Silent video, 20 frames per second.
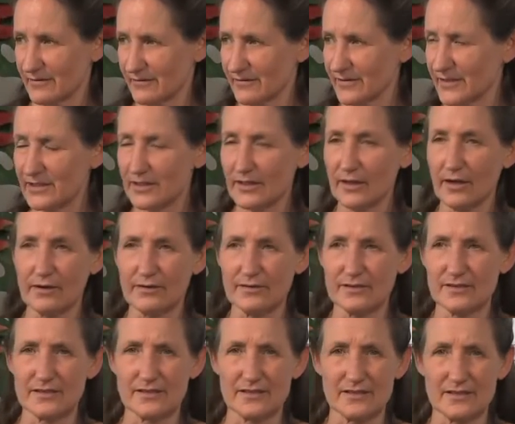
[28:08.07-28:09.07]

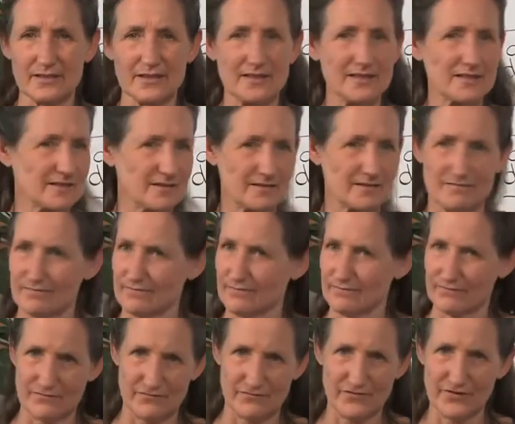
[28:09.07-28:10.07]
Viscose is
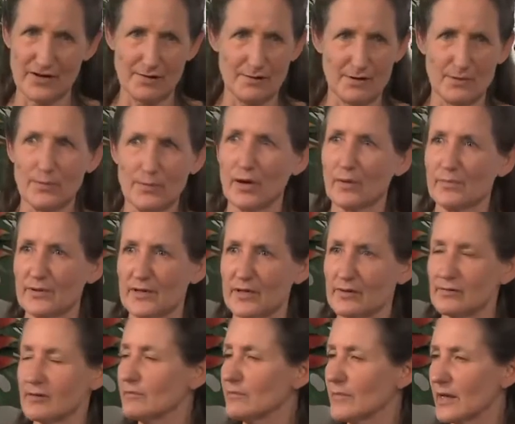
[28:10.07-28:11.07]
very
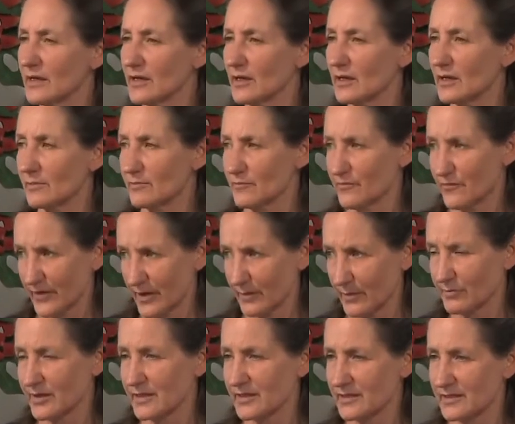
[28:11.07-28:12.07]
popular in many
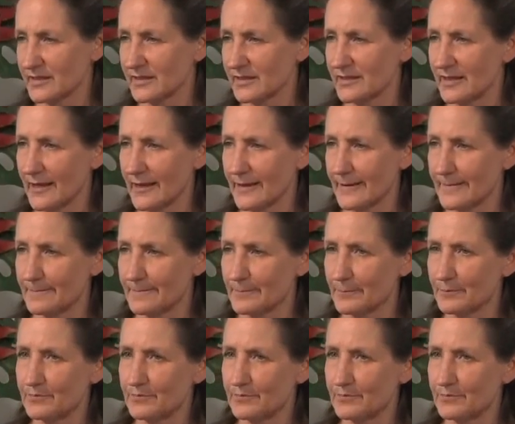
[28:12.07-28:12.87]
fabrics today.